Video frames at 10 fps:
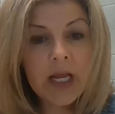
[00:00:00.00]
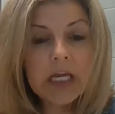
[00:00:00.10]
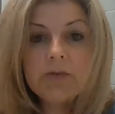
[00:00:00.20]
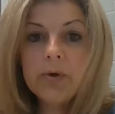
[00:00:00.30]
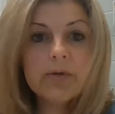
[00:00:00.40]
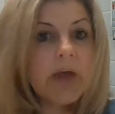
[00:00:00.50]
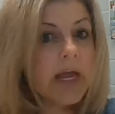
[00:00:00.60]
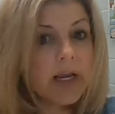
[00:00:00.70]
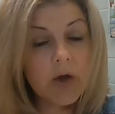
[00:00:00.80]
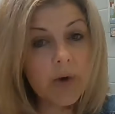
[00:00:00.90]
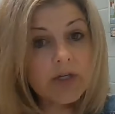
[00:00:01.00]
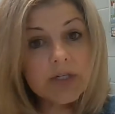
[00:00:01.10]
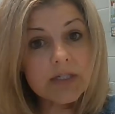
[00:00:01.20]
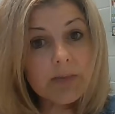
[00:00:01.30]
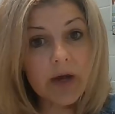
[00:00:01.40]
If you have any
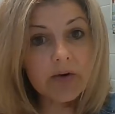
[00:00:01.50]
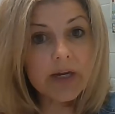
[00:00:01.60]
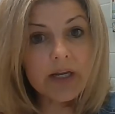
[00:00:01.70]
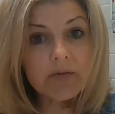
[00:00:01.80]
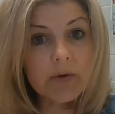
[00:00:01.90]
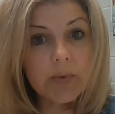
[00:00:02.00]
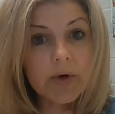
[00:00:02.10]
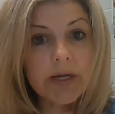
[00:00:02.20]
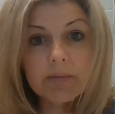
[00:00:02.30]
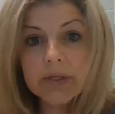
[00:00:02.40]
questions about grading and reporting,